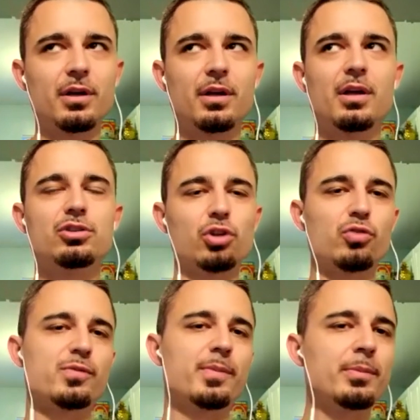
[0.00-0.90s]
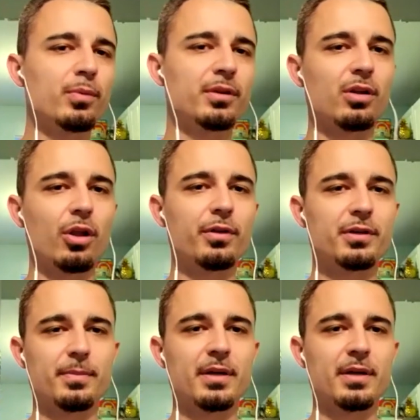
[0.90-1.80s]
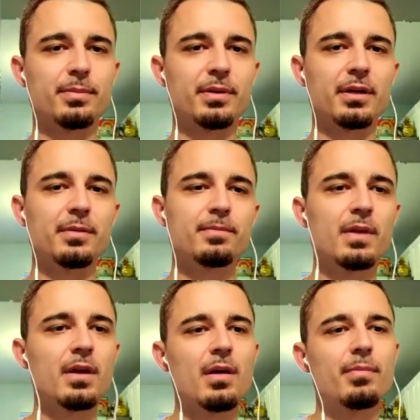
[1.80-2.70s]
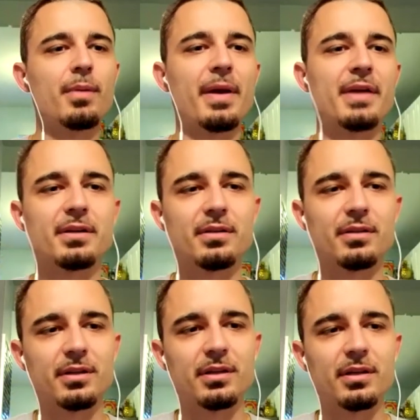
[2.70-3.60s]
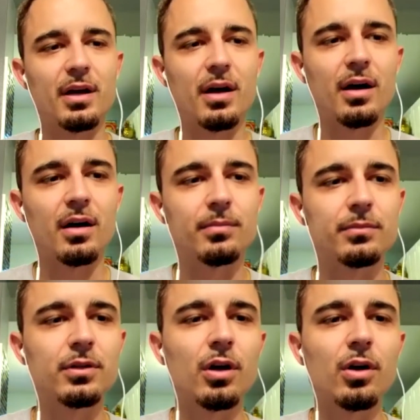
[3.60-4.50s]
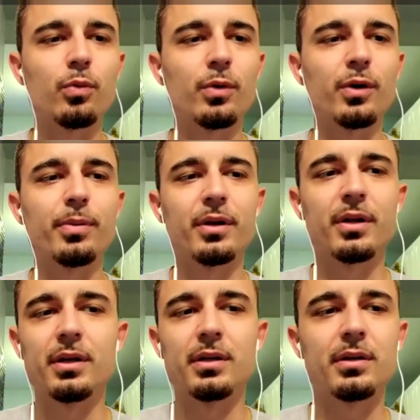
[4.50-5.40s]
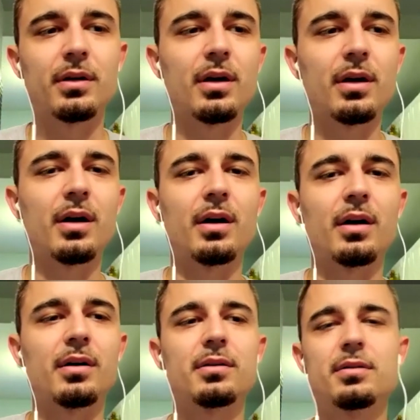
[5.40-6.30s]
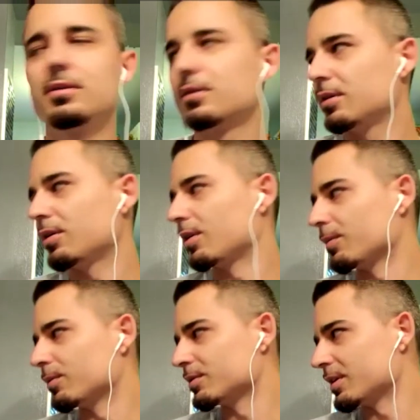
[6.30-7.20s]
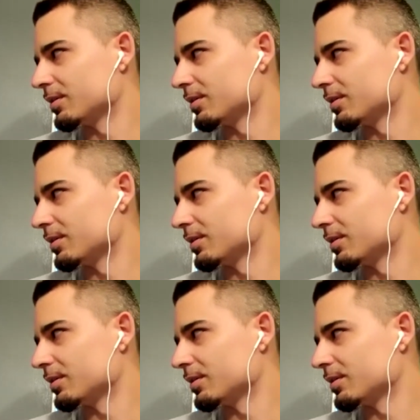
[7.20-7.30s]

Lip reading: shows people what the clothing is meant to be. But basically, we were putting, hold on one second.